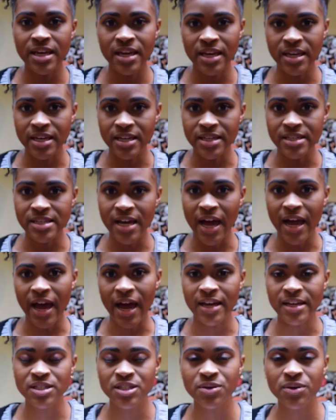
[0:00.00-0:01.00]
is, I
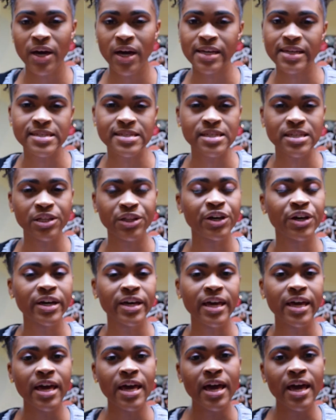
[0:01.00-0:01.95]
asked you guys to look